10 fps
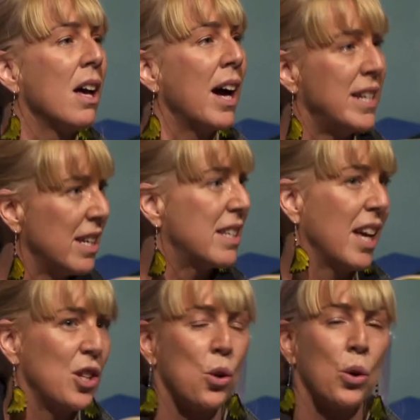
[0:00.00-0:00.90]
I did a
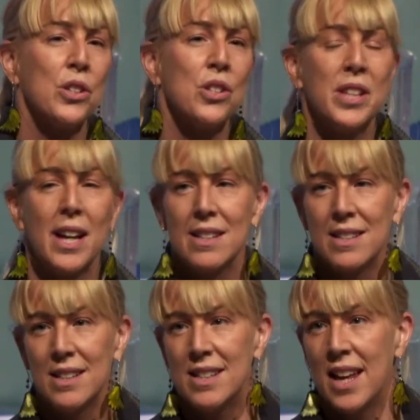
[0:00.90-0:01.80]
TED talk in
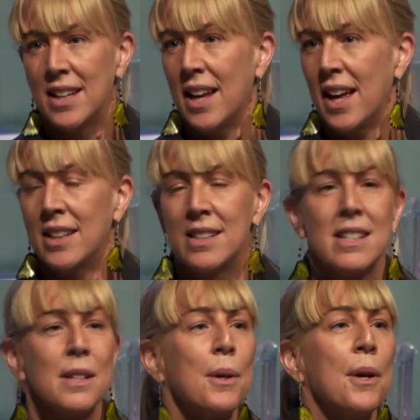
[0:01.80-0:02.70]
2010,
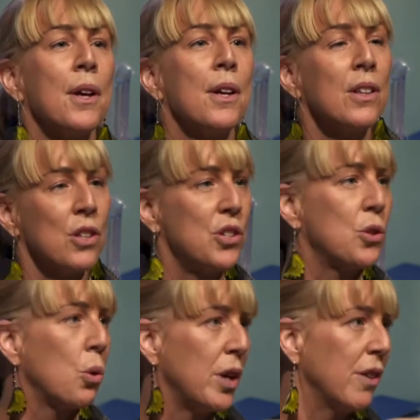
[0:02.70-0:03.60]
and the
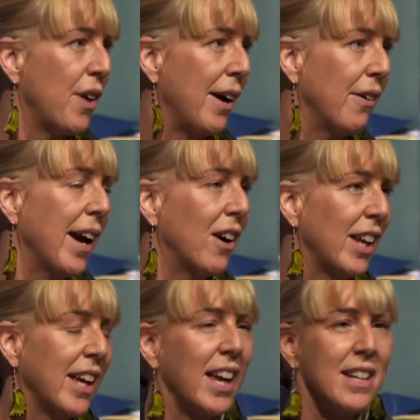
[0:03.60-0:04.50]
story of how
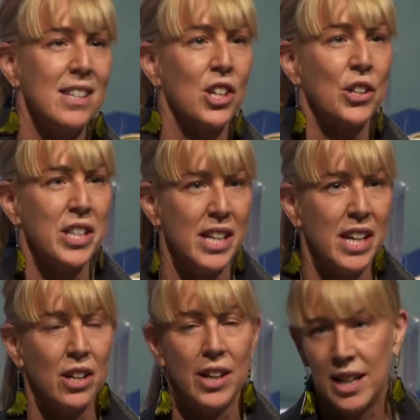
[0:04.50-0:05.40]
Caroline Casey got to
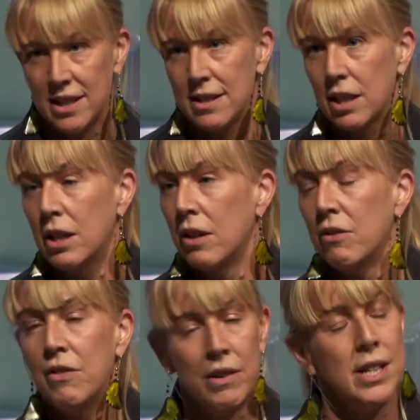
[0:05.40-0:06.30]
here is
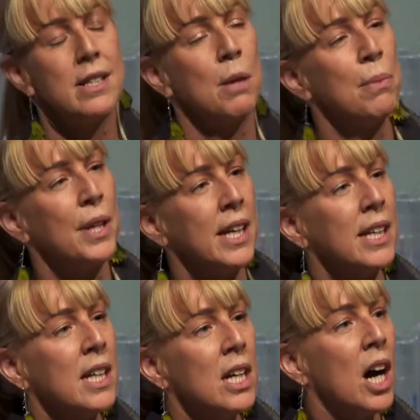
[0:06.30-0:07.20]
very
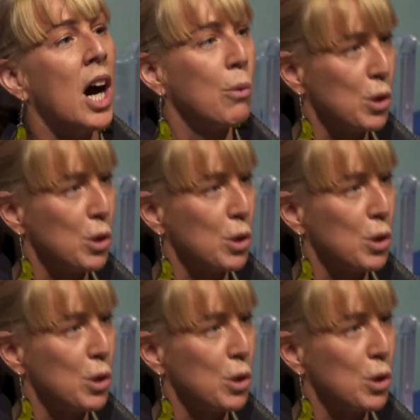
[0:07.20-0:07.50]
simply, I